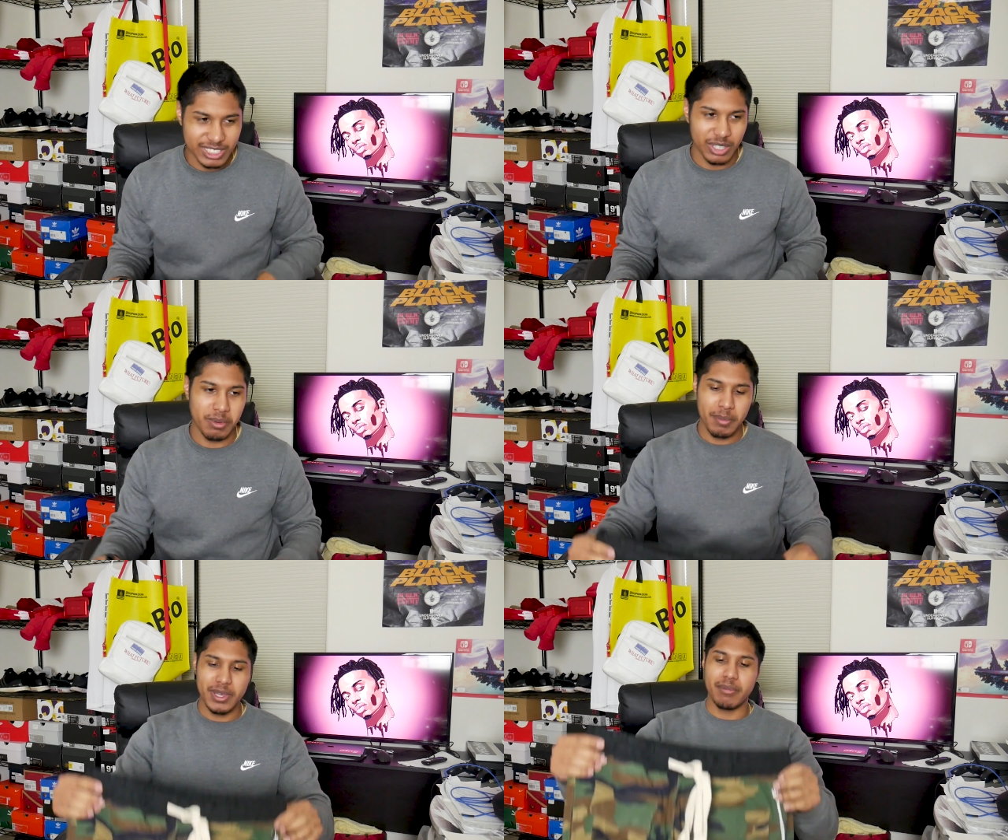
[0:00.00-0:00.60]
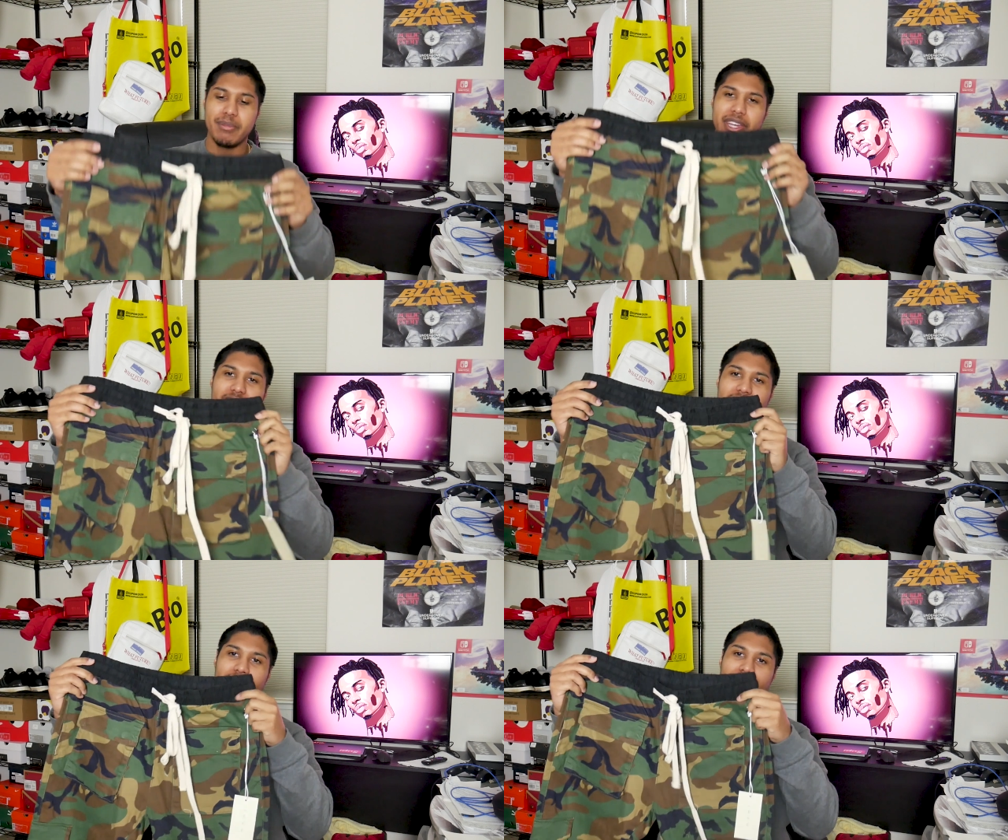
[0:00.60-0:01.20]
so it might be a
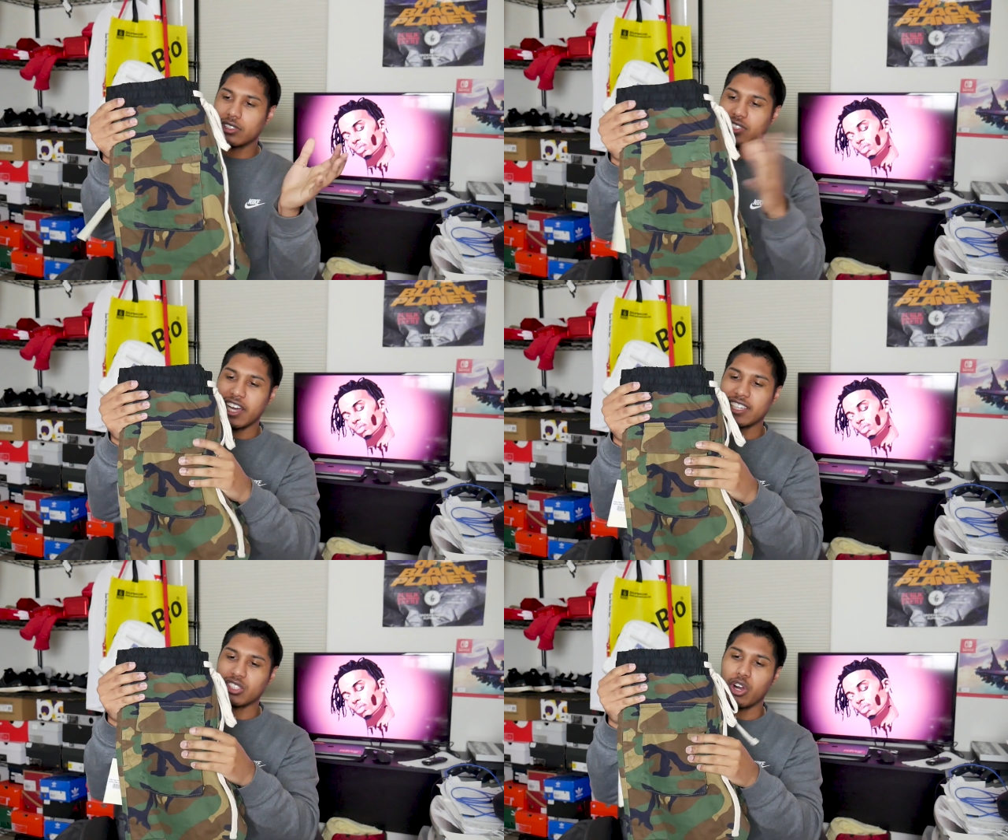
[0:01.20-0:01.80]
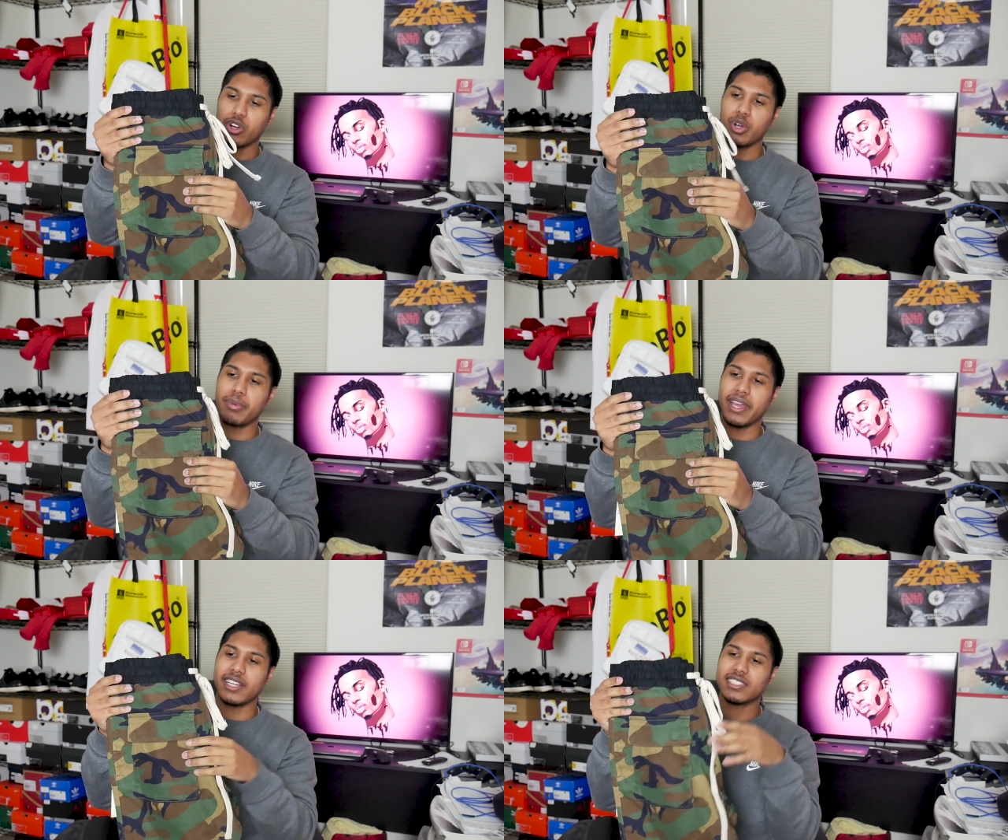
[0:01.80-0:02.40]
medium size cargo
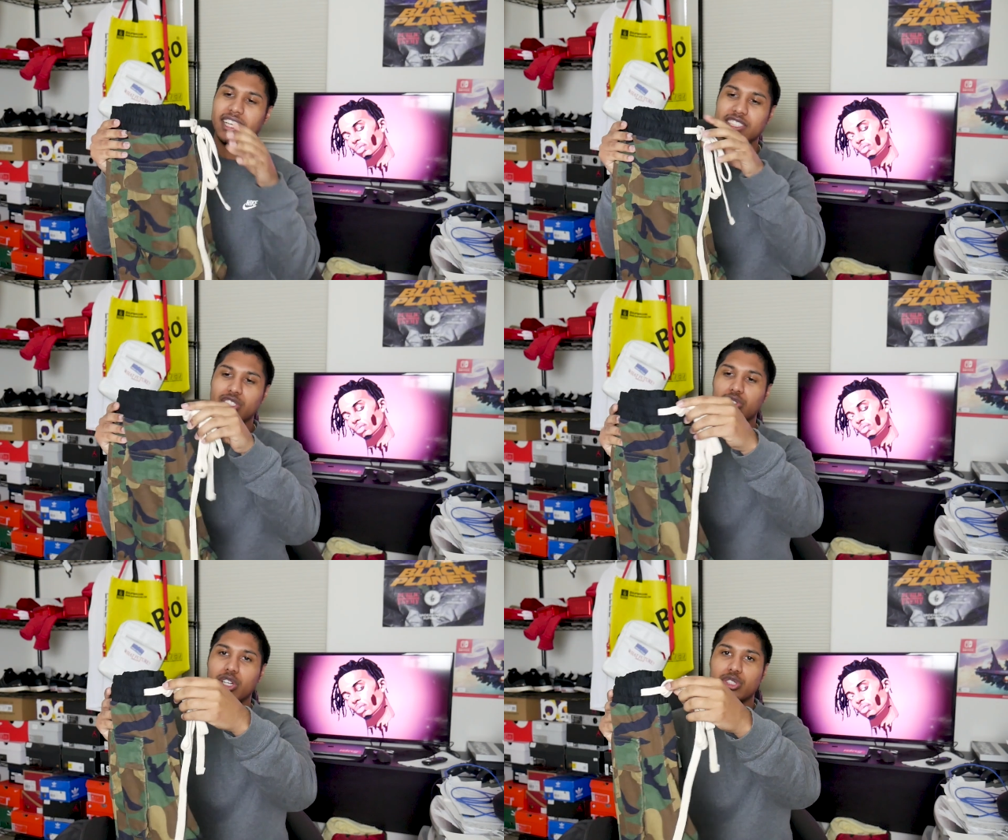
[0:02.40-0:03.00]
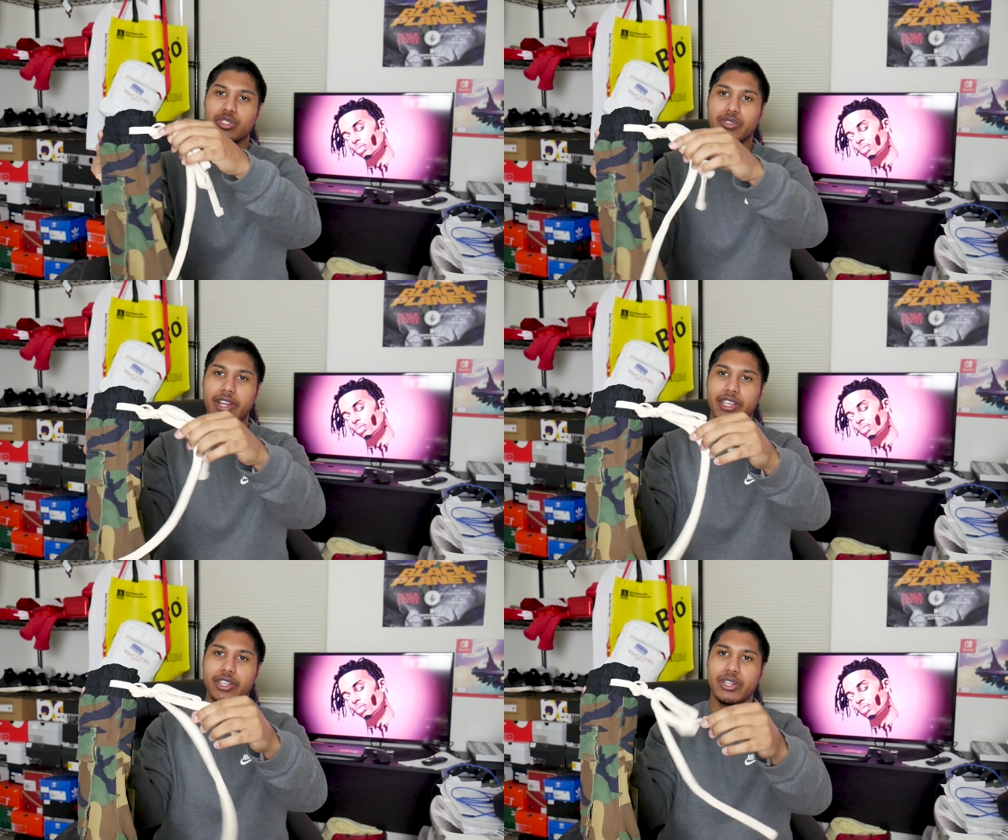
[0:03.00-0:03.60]
pants. It has the drawstring
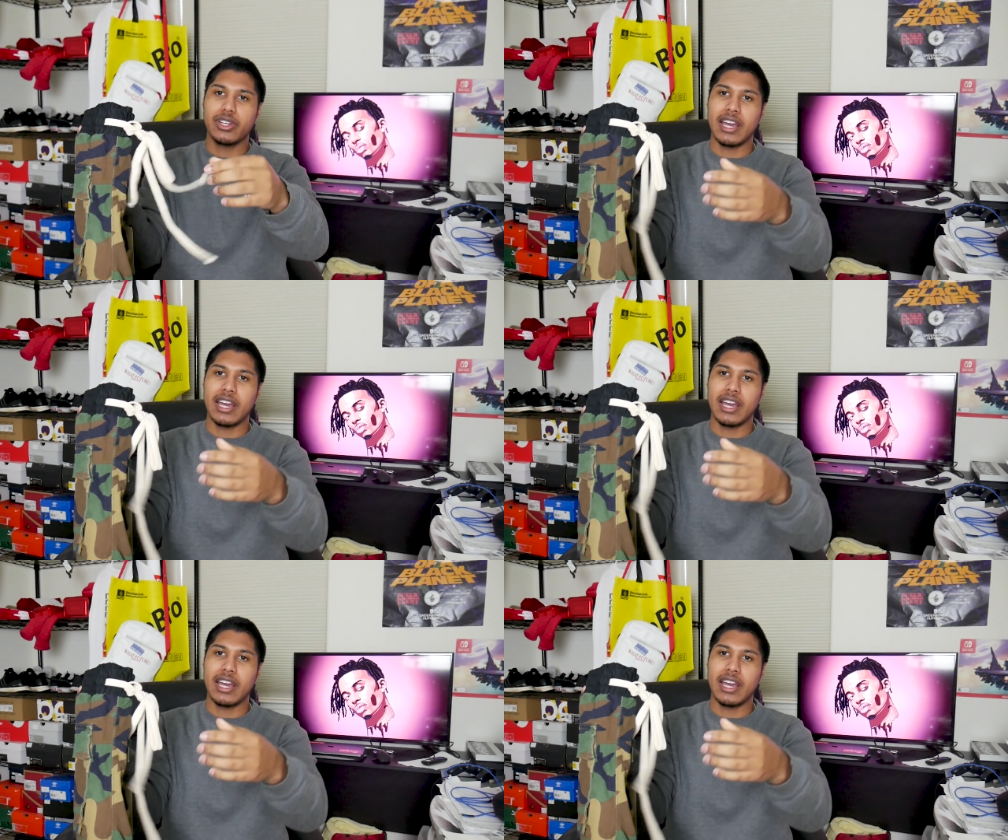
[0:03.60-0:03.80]
right here.